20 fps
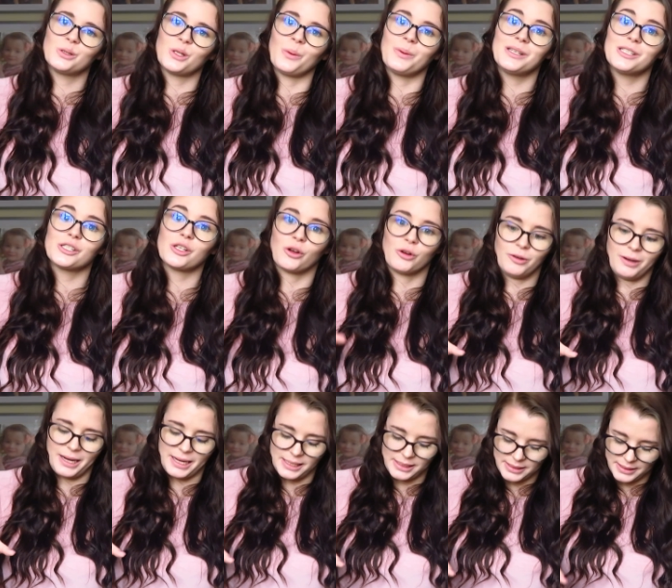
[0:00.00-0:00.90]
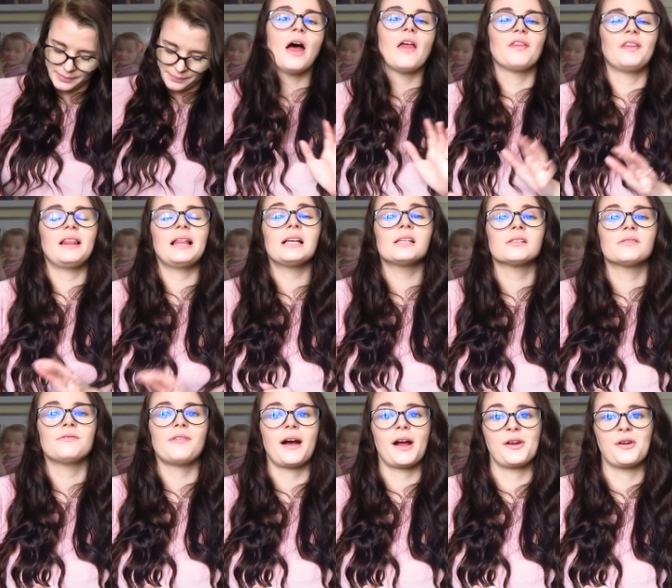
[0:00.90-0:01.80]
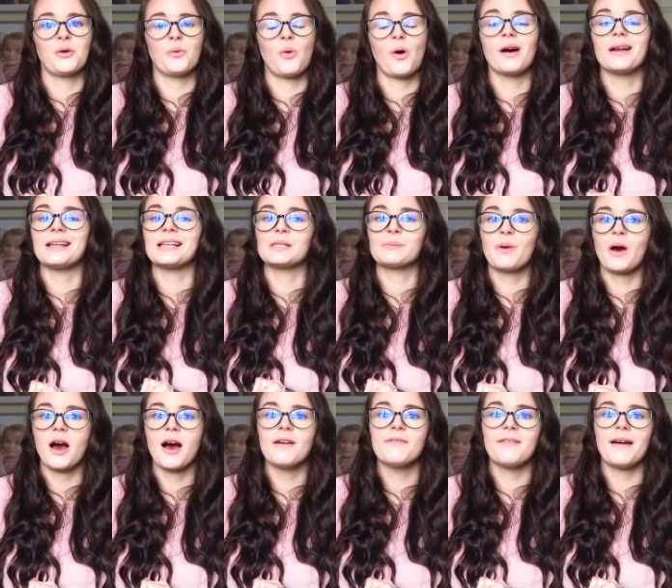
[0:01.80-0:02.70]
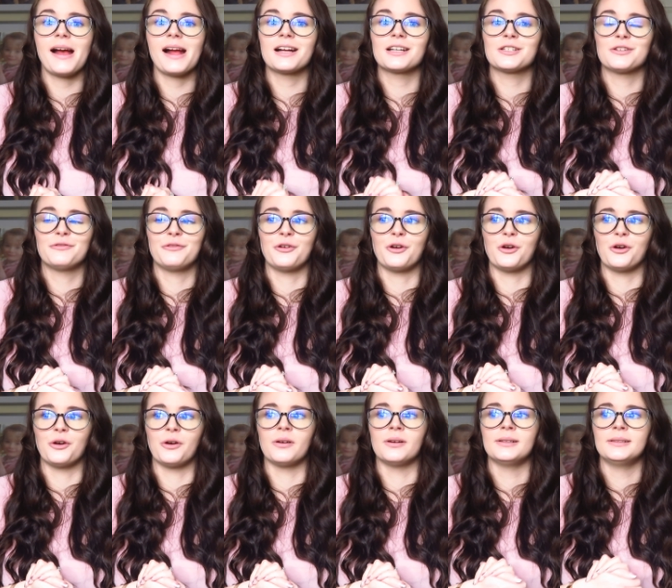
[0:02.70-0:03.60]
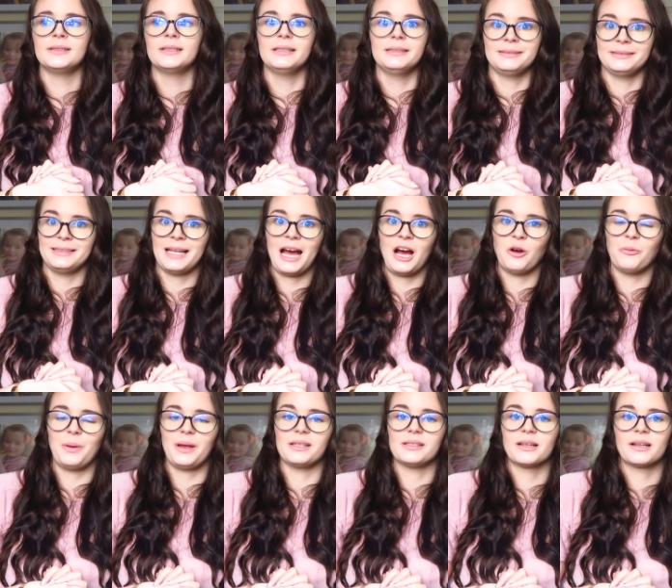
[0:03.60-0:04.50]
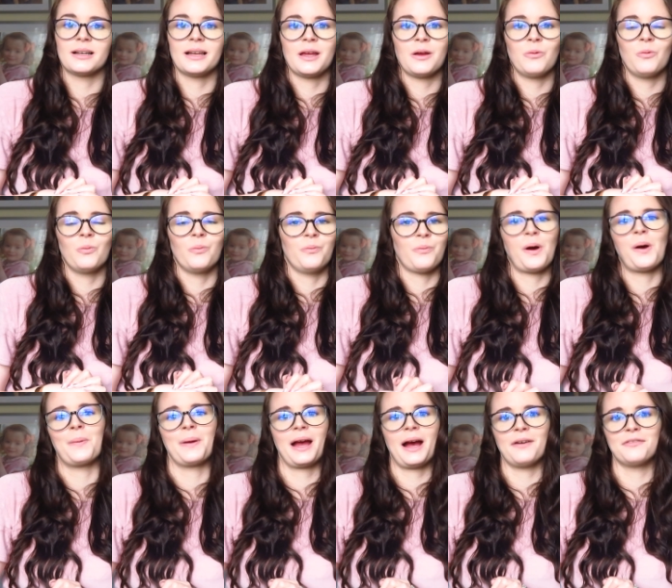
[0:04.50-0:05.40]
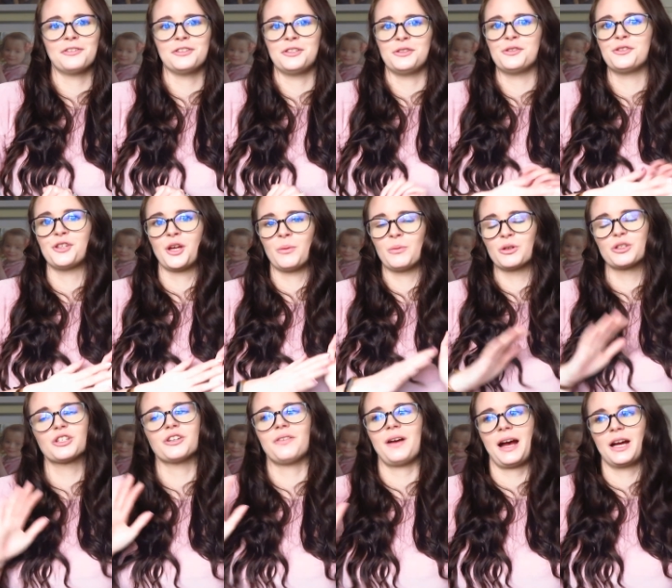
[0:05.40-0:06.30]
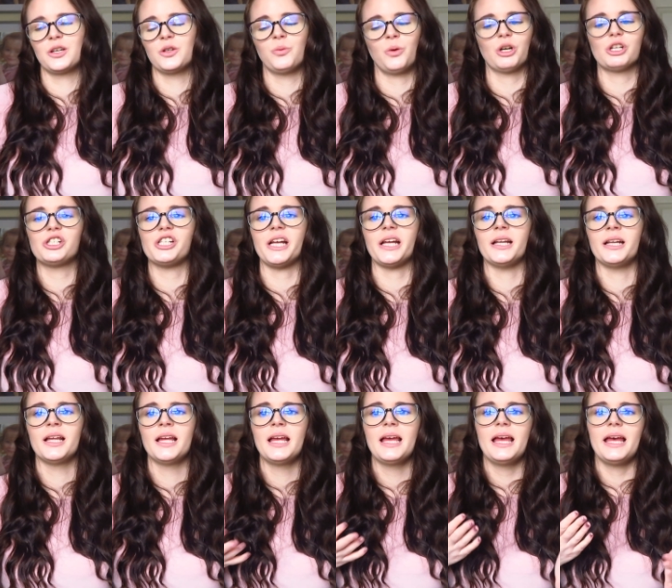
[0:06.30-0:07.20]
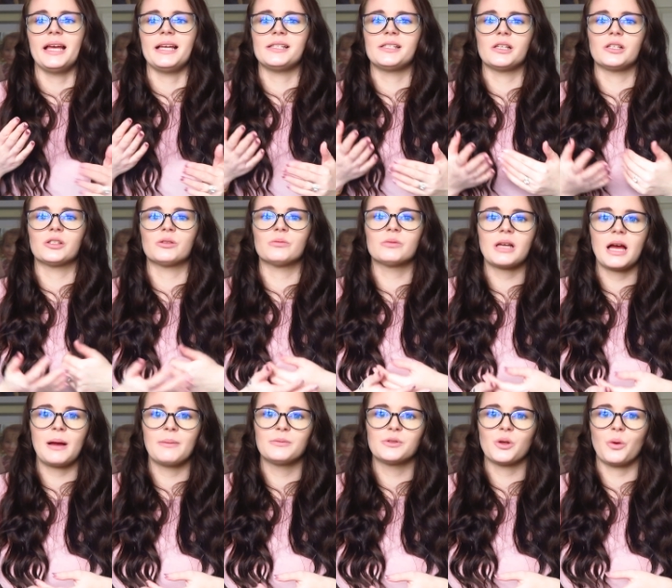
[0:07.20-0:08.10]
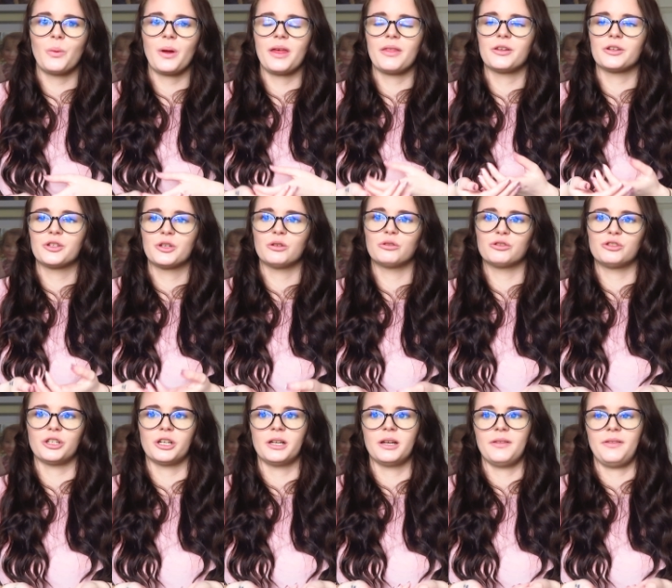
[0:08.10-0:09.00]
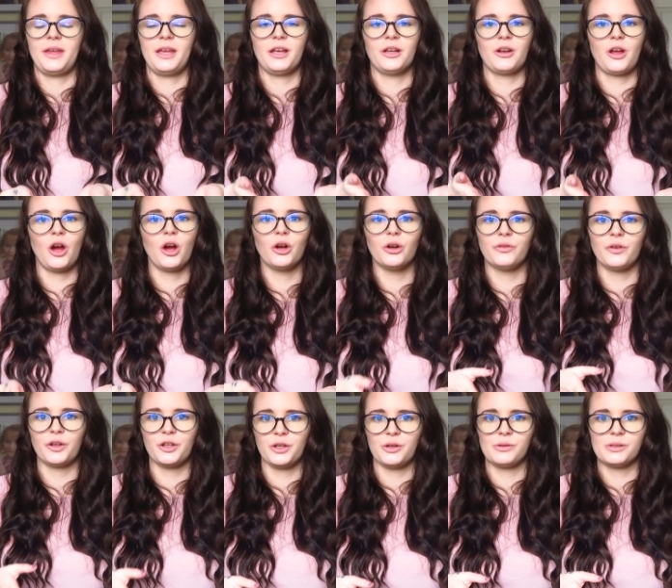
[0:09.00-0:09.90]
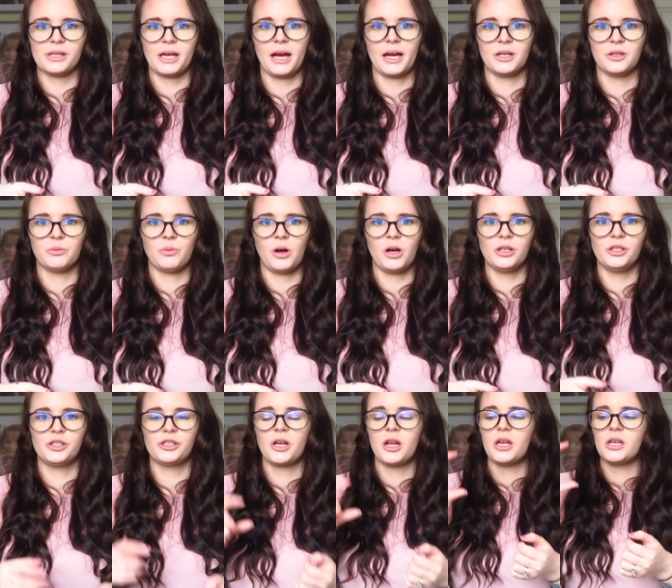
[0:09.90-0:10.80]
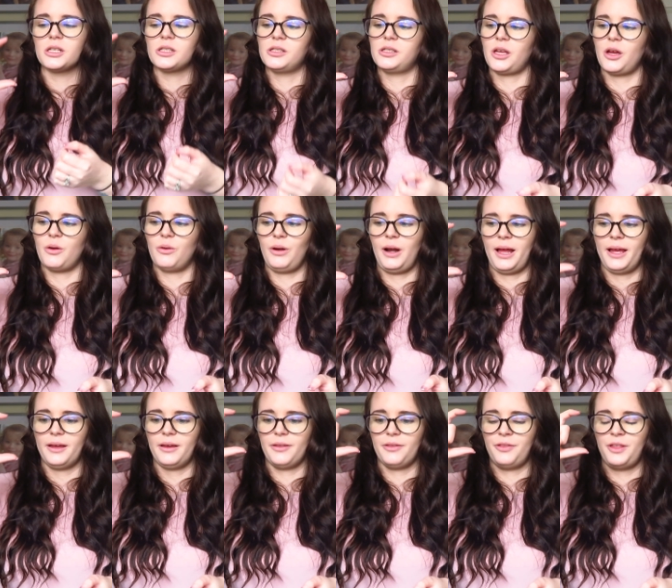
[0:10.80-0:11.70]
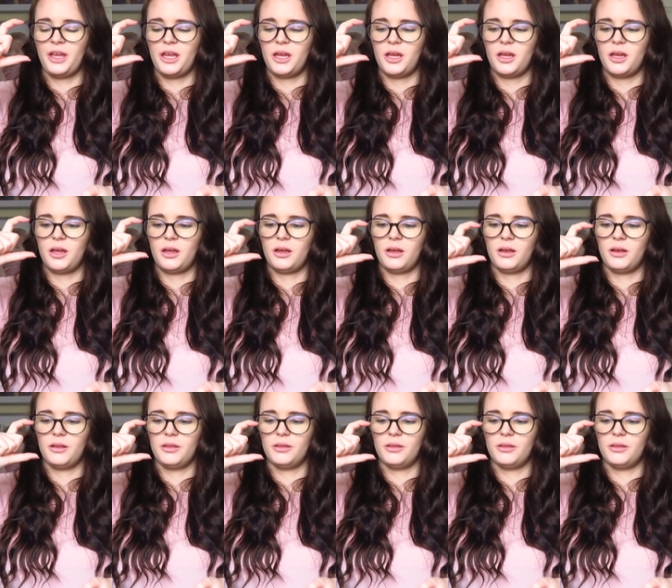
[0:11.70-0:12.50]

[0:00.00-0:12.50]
So it's great. The last and final one is perfect for now, basically, while we have to do so much of hand washing, is sometimes with children they can overuse the hand wash. So like the